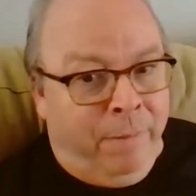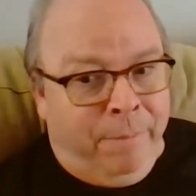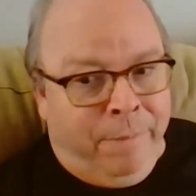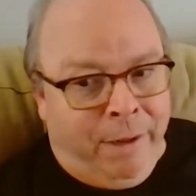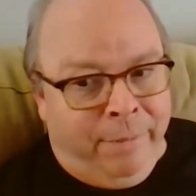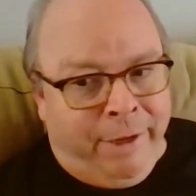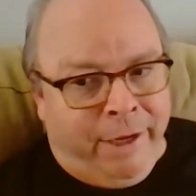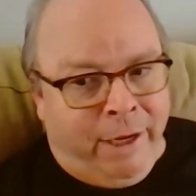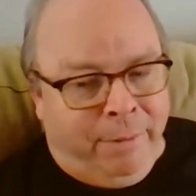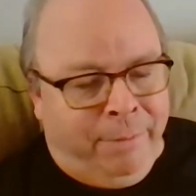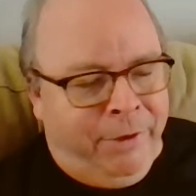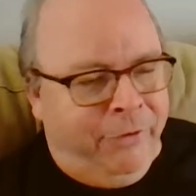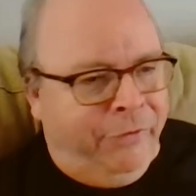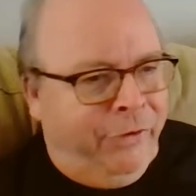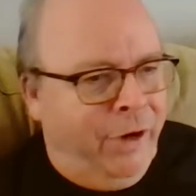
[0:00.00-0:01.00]
baby
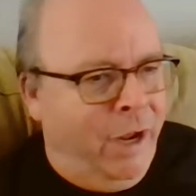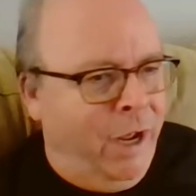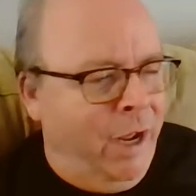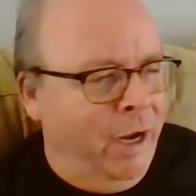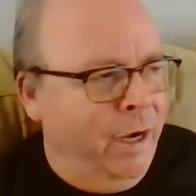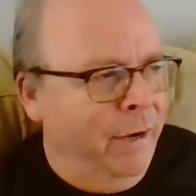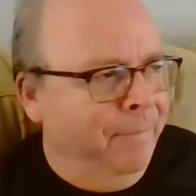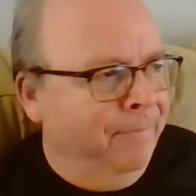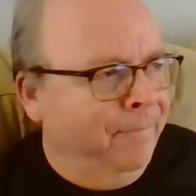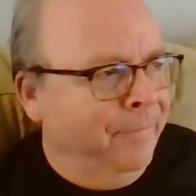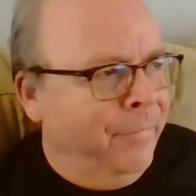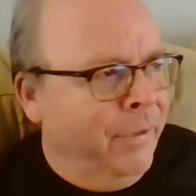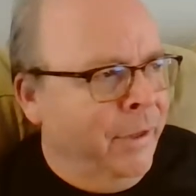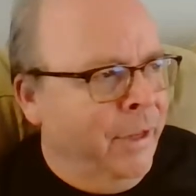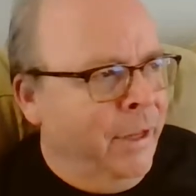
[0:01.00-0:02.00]
guppies to hide,
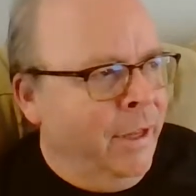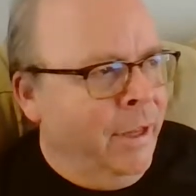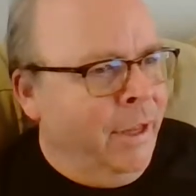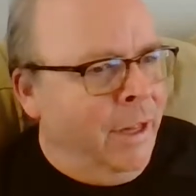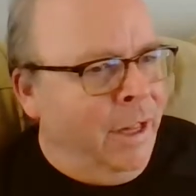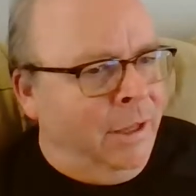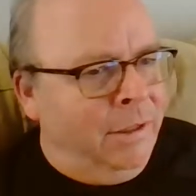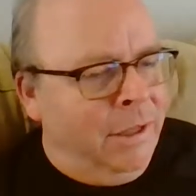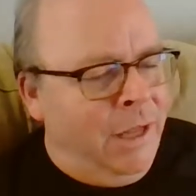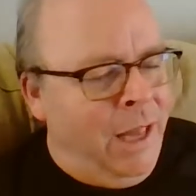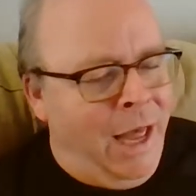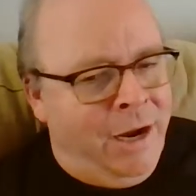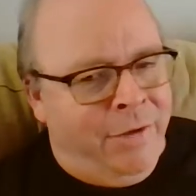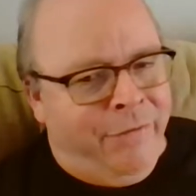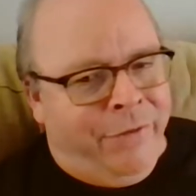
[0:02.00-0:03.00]
a
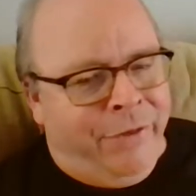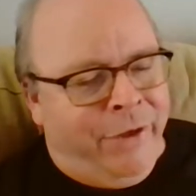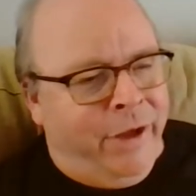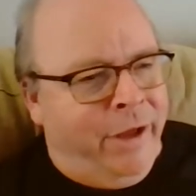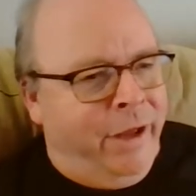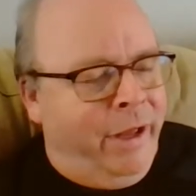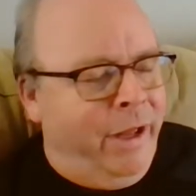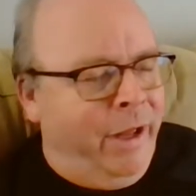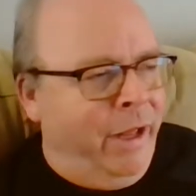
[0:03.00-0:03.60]
lot of the